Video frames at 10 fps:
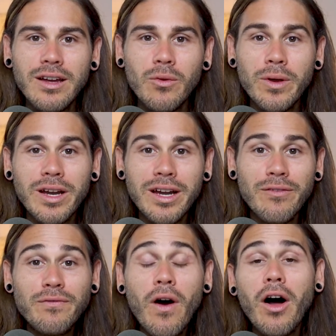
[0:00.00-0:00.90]
we
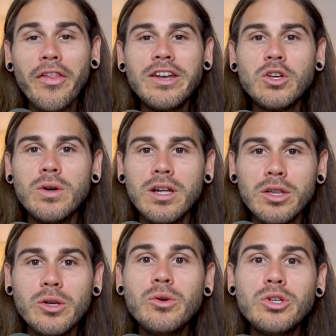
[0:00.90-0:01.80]
fall into an
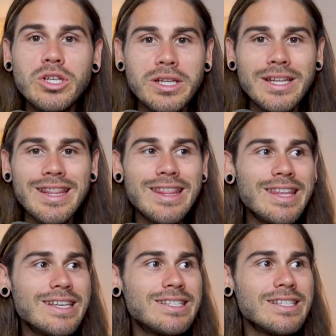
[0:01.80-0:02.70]
illusion that
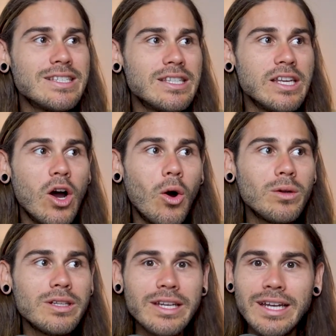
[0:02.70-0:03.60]
this is the
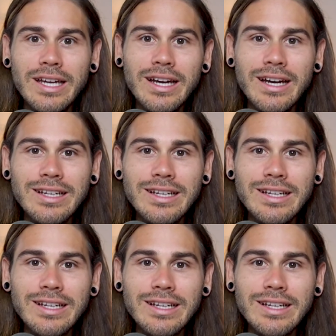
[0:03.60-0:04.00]
only